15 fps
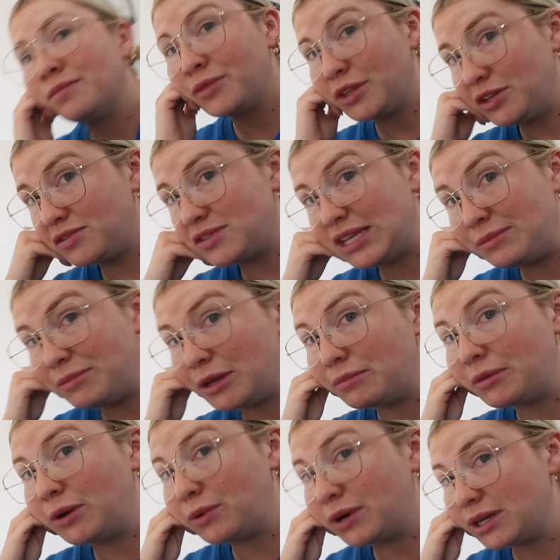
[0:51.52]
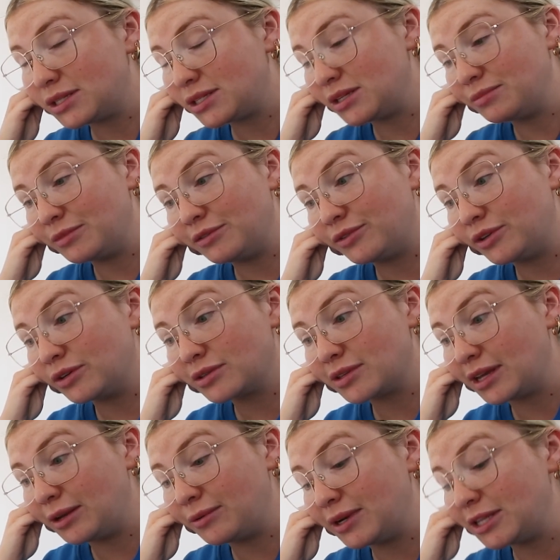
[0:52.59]
you see me at my worst in my vlogs
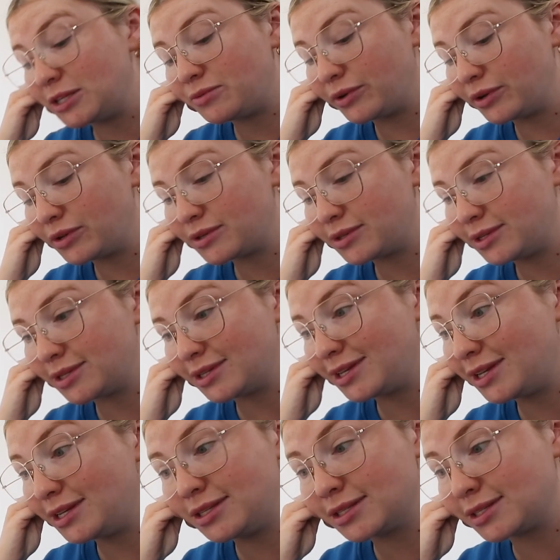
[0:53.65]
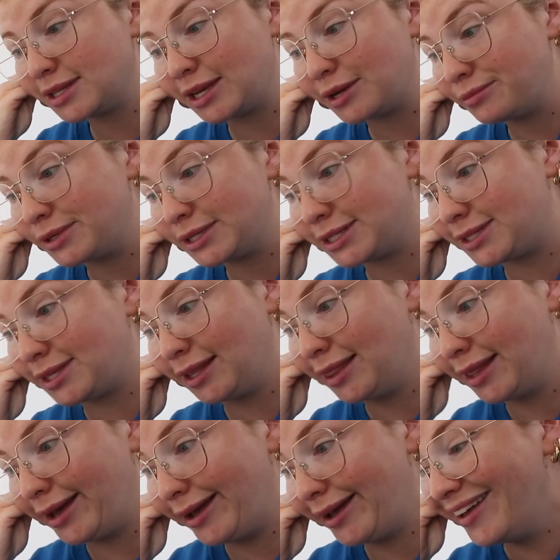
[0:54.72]
anyways, but it doesn't get worse than
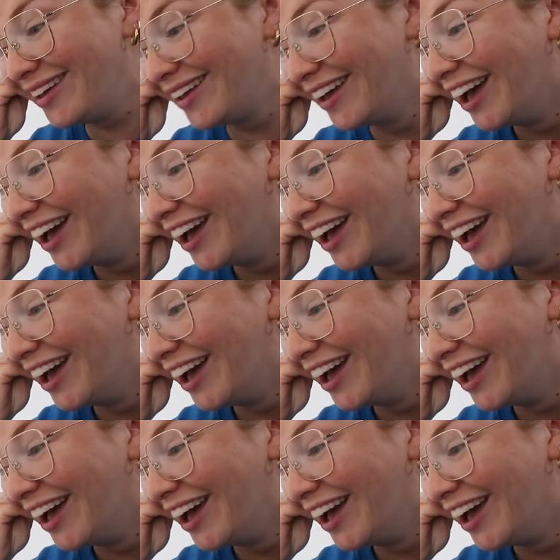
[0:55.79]
that.